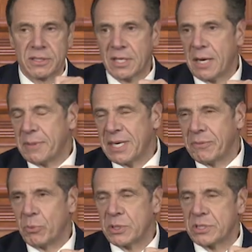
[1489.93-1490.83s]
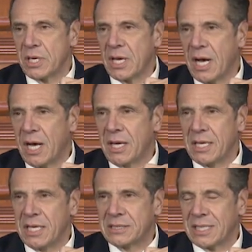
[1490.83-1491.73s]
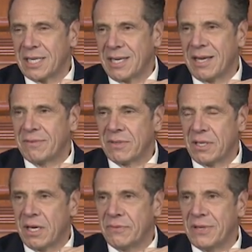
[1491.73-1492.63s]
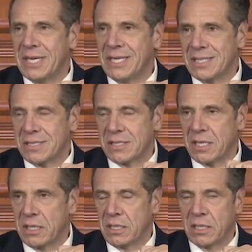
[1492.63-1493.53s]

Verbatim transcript: I mean, it was, uh, it's a level of idiocy